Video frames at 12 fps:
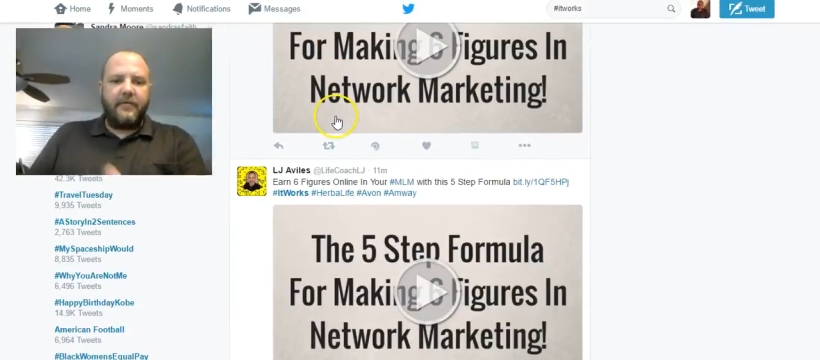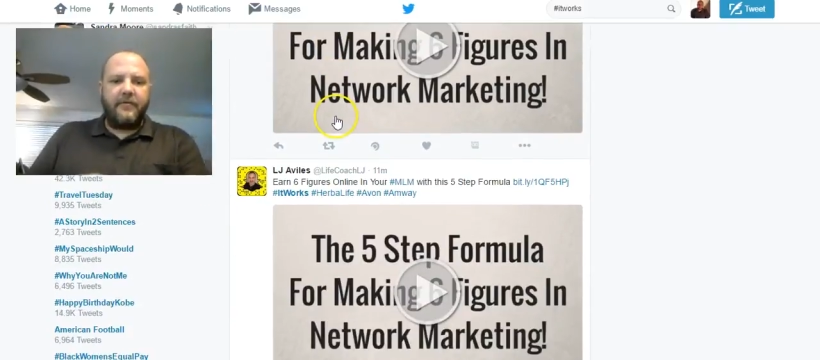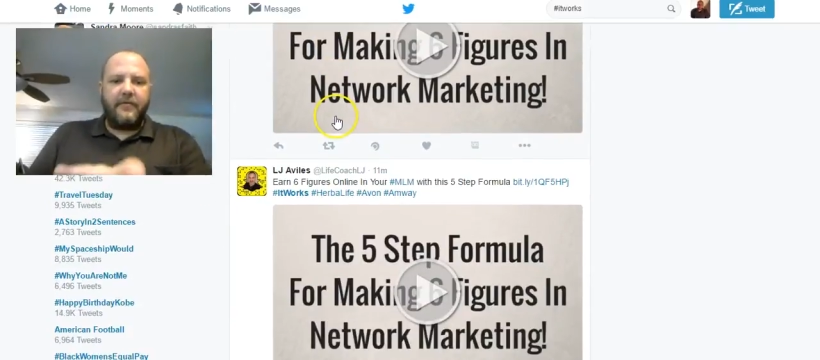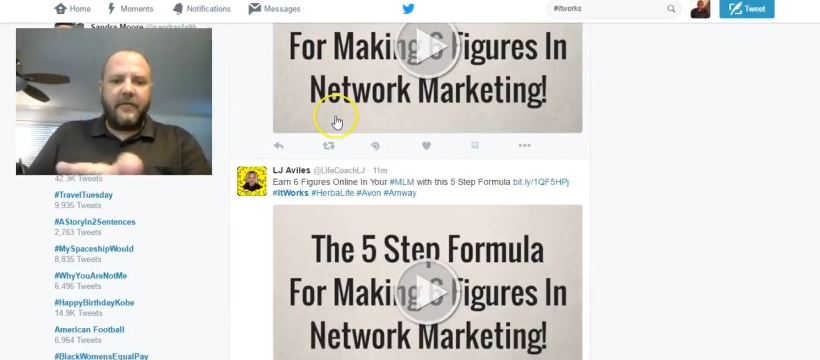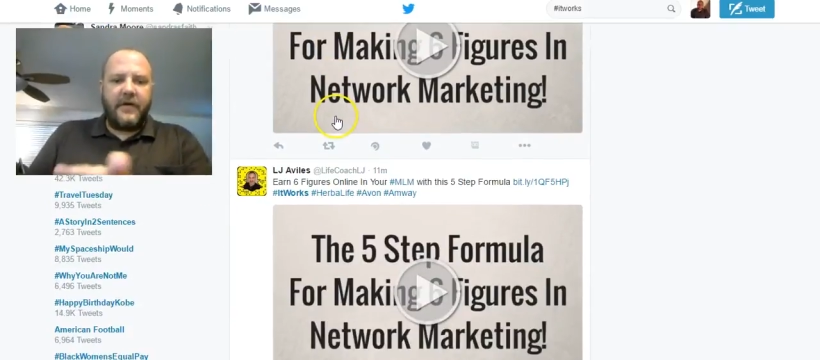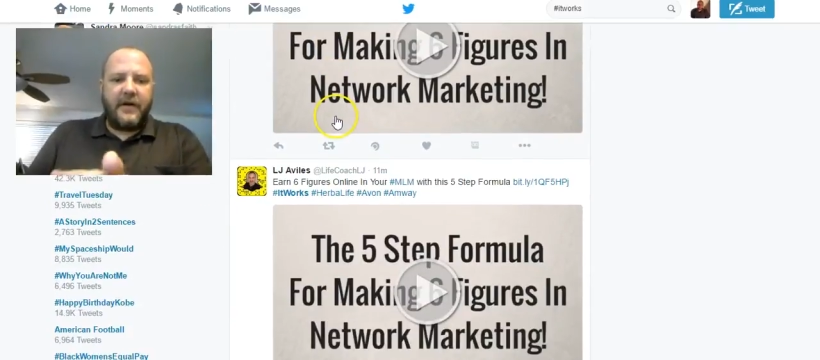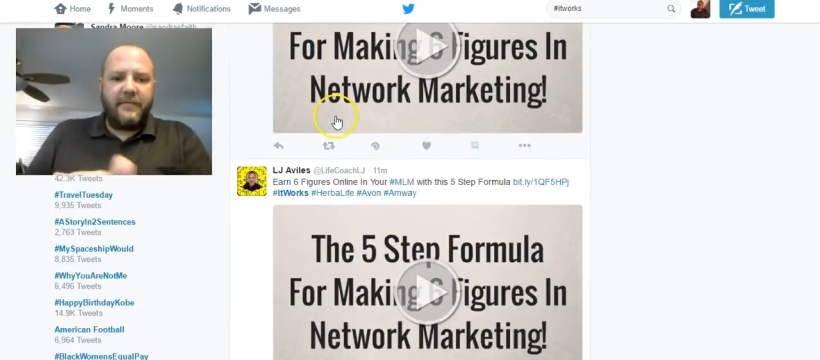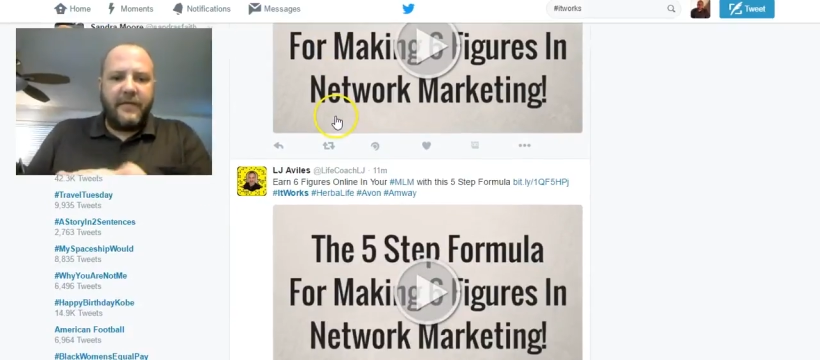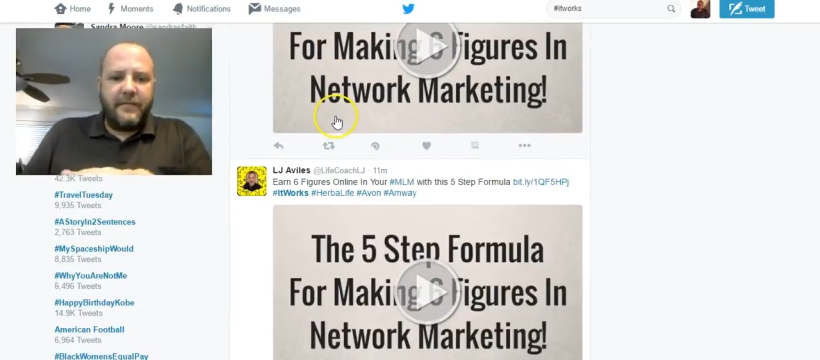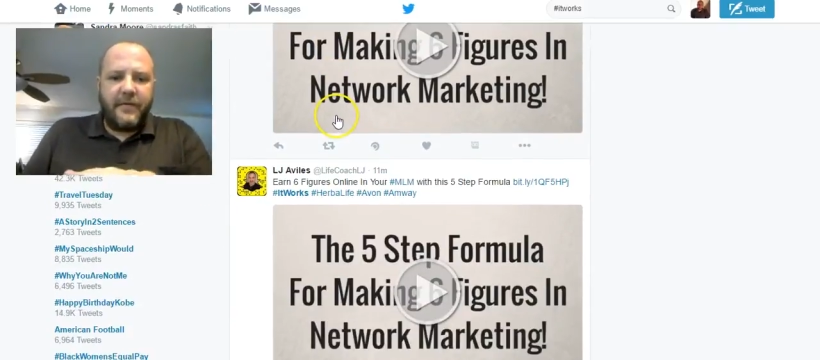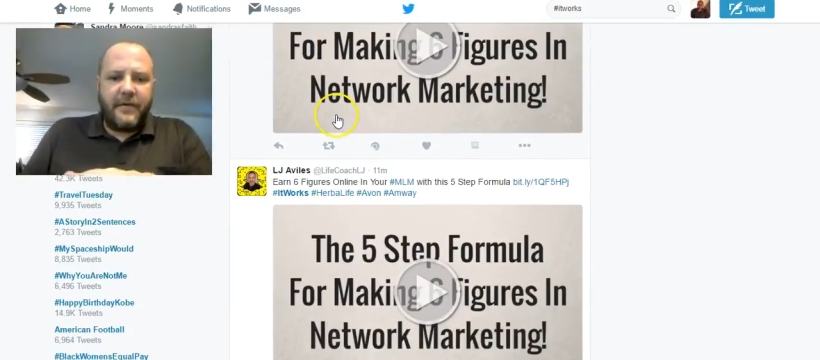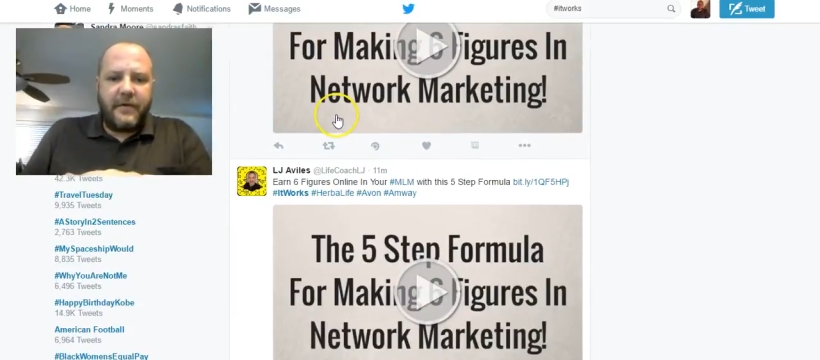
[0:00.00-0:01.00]
there's a lot of
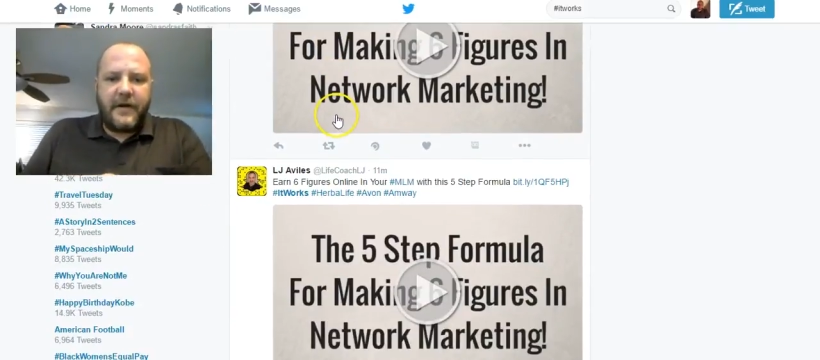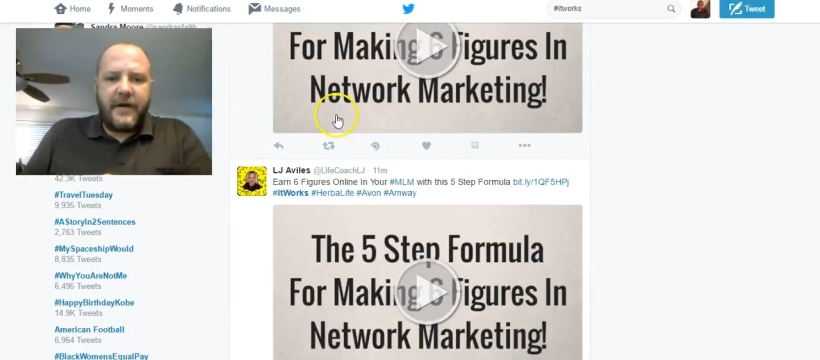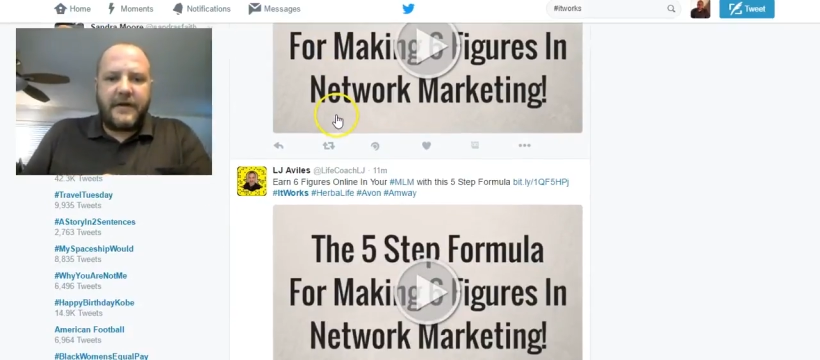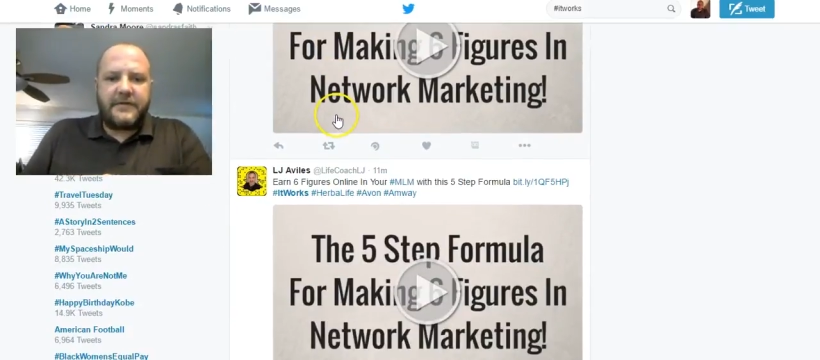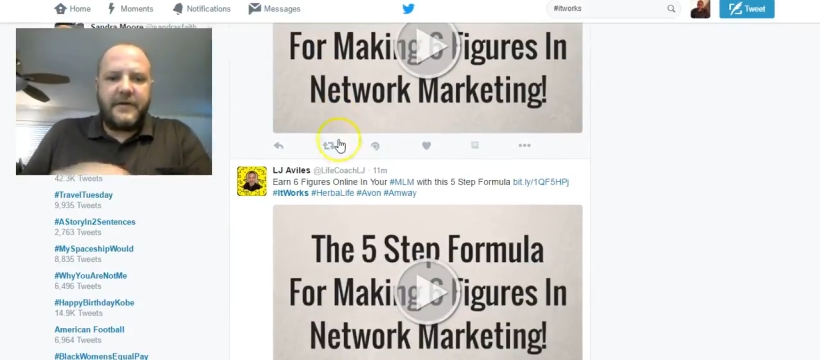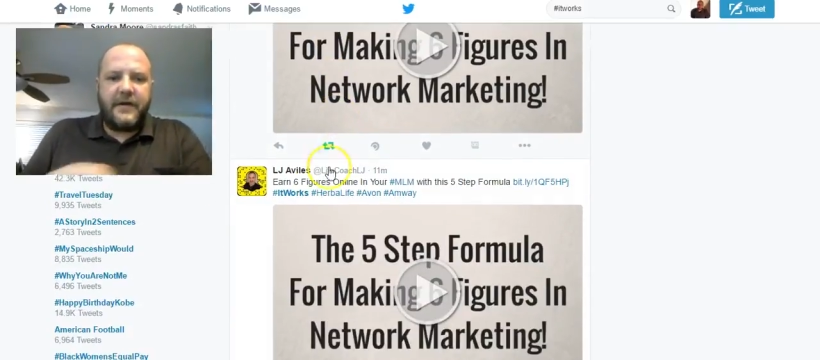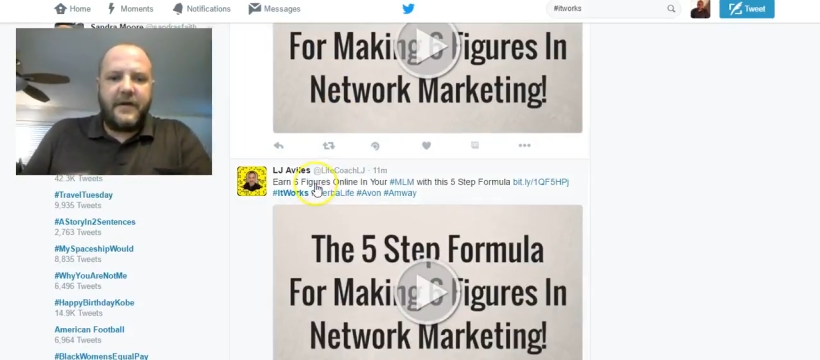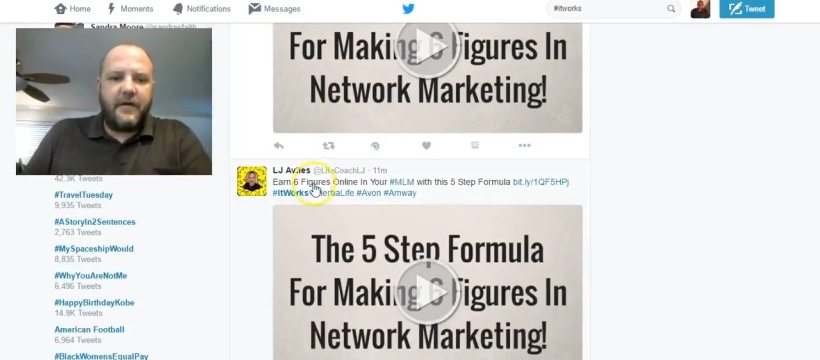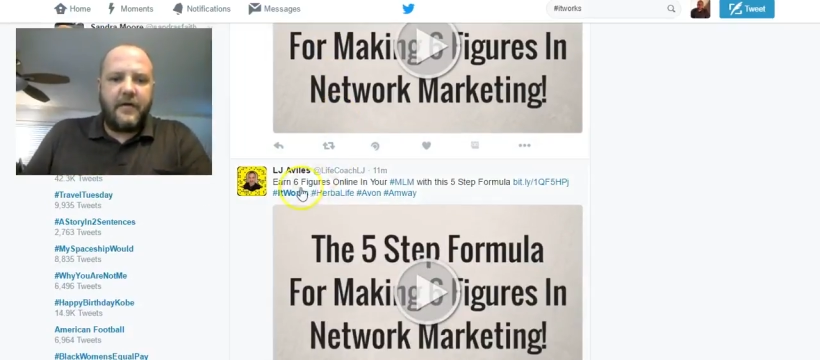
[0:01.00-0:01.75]
people that are actually here.